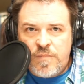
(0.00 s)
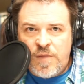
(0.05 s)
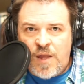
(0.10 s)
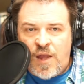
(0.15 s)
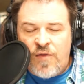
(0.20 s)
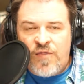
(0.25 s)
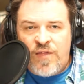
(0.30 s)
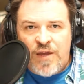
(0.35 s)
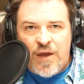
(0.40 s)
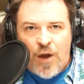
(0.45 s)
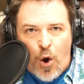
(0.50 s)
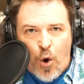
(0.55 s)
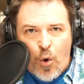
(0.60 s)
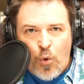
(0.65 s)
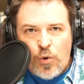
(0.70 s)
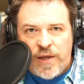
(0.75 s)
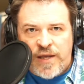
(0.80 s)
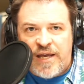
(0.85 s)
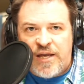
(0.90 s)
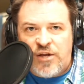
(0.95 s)
The
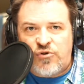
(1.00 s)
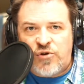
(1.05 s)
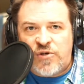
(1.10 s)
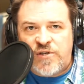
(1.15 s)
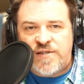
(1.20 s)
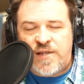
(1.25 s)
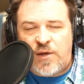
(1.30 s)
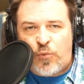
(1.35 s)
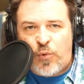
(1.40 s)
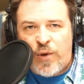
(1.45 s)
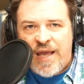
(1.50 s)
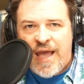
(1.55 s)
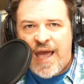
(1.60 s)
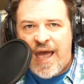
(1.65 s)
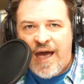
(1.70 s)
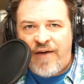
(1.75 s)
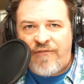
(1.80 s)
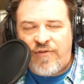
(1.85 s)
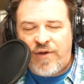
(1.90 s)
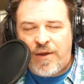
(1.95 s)
only interest that we
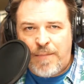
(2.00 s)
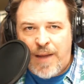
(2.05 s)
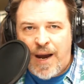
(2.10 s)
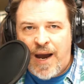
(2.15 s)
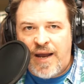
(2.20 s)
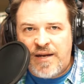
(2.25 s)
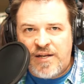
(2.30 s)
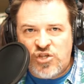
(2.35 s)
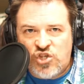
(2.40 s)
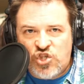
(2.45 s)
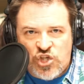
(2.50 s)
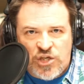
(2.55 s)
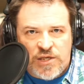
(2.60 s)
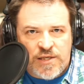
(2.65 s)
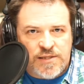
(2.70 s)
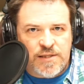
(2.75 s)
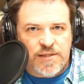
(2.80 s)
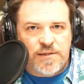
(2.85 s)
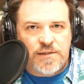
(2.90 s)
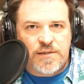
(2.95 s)
have in mind is
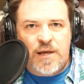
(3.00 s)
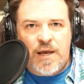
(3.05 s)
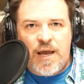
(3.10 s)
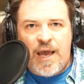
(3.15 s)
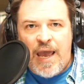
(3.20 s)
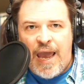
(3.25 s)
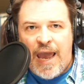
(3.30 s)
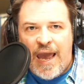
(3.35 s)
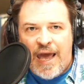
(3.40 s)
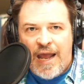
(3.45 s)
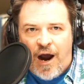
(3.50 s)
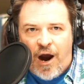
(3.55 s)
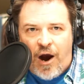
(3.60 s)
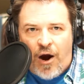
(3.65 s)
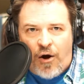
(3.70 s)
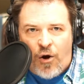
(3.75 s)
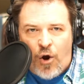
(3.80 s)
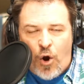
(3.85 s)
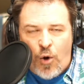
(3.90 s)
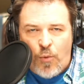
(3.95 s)
Jesus and our
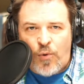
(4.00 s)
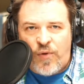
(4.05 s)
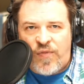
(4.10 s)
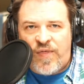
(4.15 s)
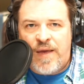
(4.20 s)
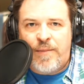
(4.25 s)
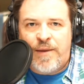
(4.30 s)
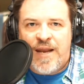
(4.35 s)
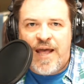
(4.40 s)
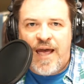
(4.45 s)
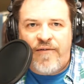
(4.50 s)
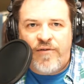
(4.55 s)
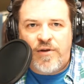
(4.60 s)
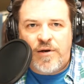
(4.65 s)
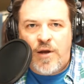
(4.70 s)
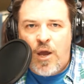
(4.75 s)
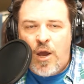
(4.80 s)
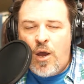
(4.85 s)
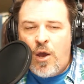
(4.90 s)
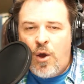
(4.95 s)
home with him in heaven.
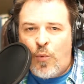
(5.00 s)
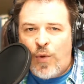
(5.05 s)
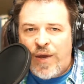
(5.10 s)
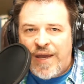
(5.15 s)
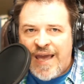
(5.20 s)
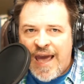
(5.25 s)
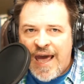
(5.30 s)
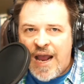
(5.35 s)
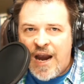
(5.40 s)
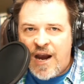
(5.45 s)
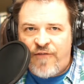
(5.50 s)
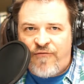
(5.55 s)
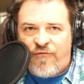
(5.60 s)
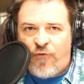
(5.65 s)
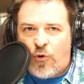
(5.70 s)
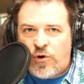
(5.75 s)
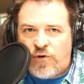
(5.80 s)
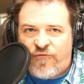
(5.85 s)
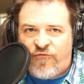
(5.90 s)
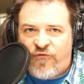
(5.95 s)
We cannot
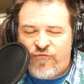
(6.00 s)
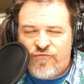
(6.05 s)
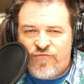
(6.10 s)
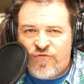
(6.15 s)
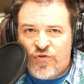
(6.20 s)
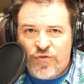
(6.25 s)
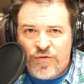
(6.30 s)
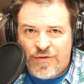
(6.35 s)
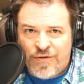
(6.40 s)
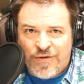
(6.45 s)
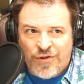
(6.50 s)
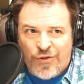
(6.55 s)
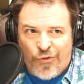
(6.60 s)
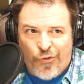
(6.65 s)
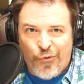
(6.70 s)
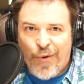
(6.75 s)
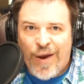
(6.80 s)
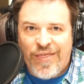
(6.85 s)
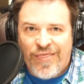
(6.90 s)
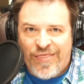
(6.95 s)
afford to
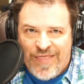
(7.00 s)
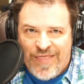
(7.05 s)
threaten